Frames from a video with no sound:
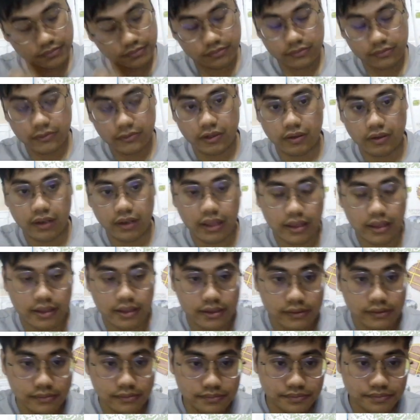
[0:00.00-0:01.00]
the
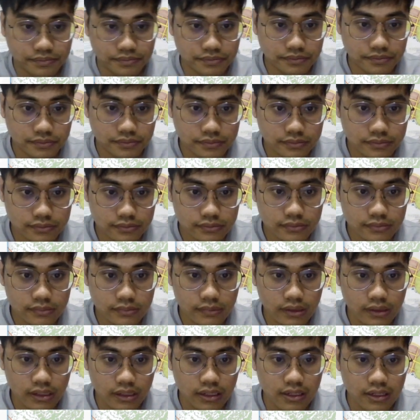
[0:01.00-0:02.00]
layer.
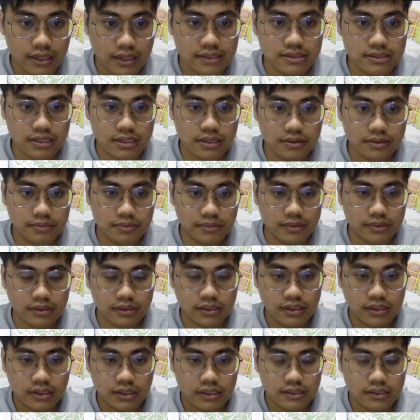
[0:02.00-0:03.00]
Let's say
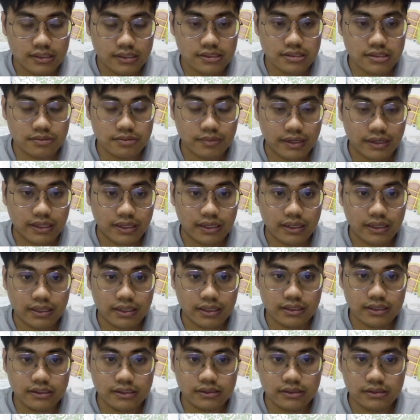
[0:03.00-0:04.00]
this is my
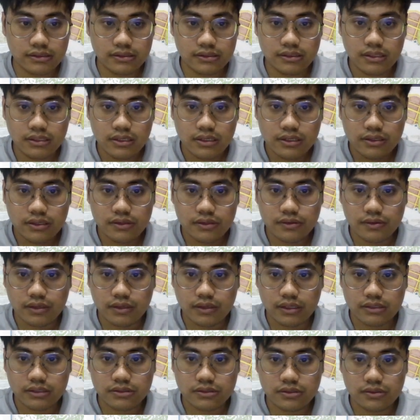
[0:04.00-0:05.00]
layer. You
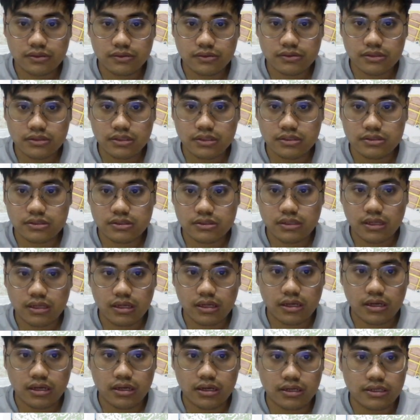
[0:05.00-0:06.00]
can choose it.
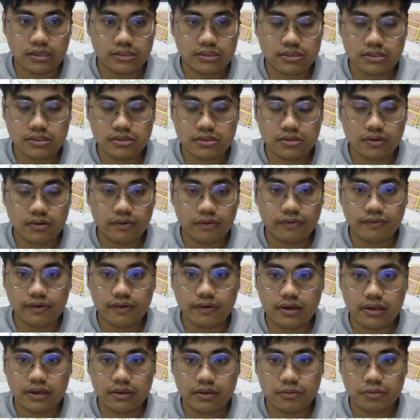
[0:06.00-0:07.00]
This is your
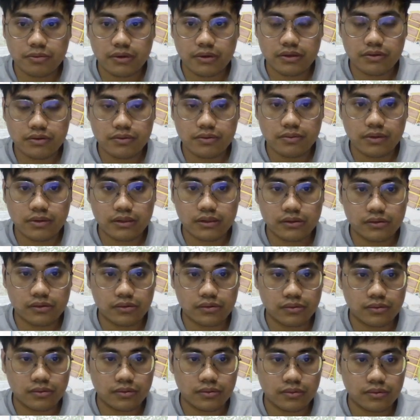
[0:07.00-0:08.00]
file where you want
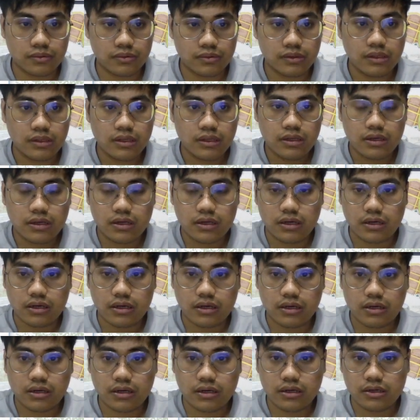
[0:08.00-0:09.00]
to
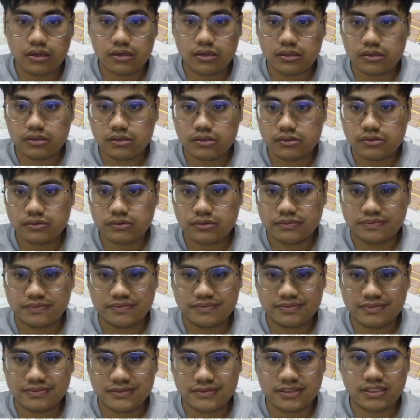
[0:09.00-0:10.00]
uh,
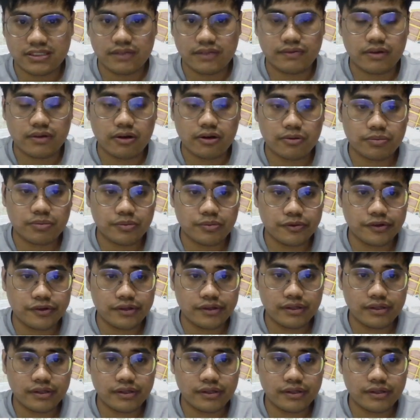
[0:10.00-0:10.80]
save the output,